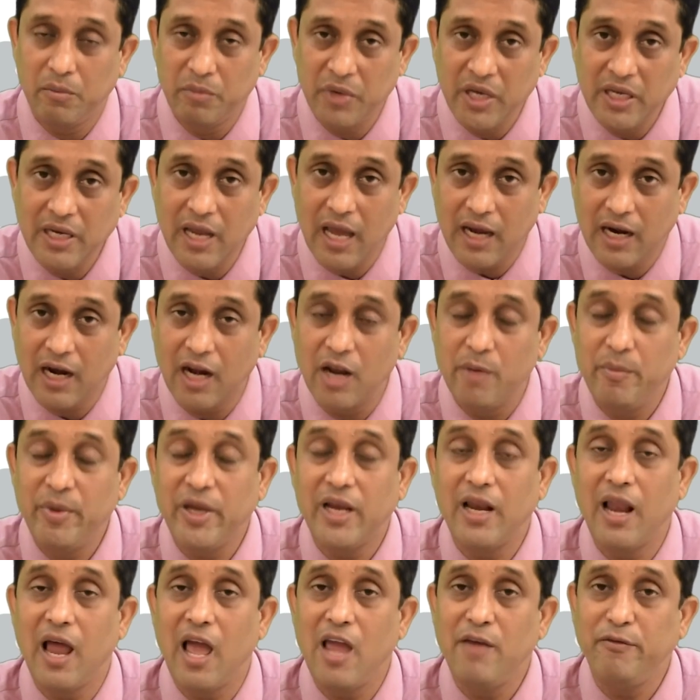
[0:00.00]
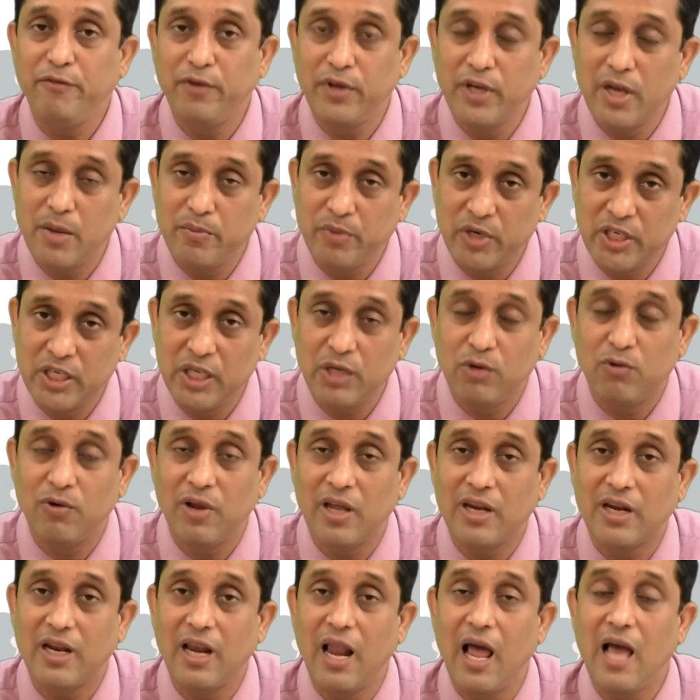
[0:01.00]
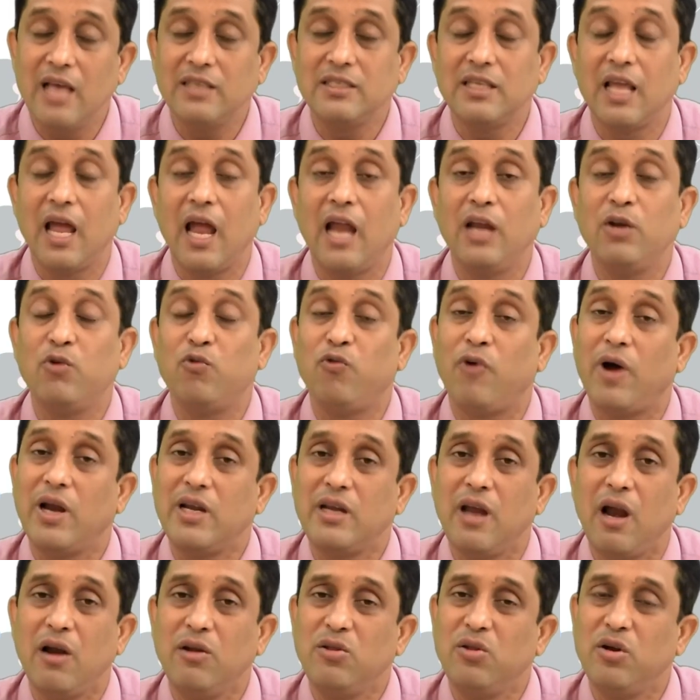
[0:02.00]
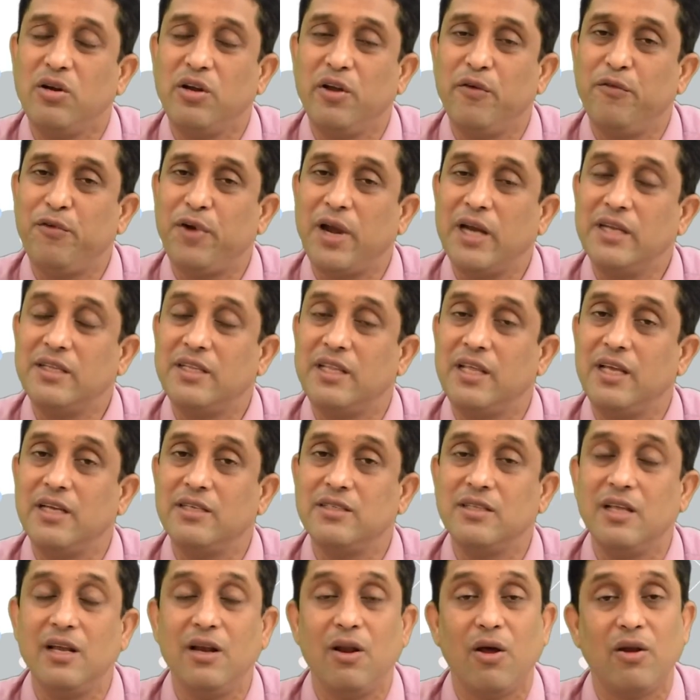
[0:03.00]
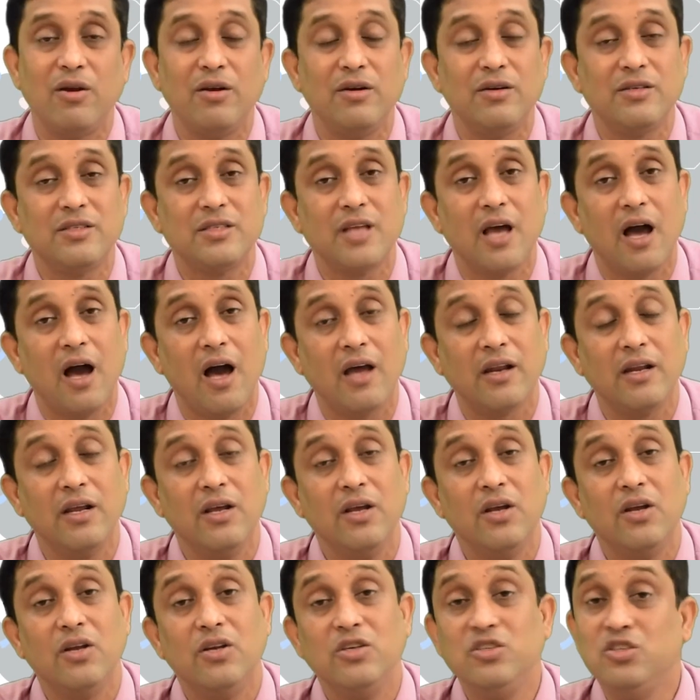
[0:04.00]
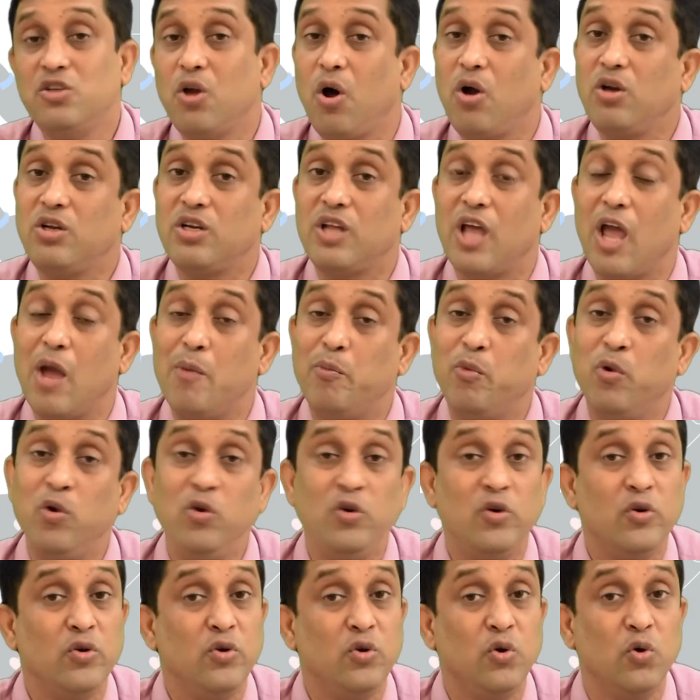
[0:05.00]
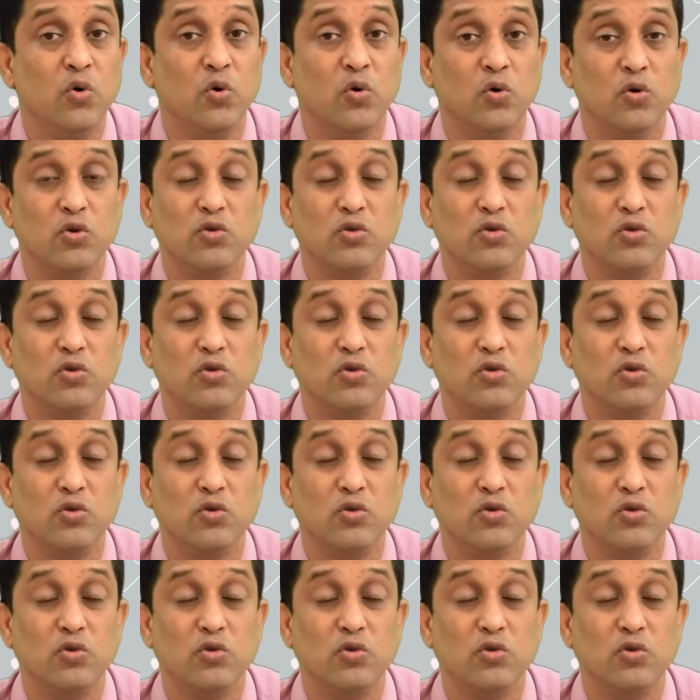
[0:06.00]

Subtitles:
in academic life in a particular class and what are the different things the learners are not able to do.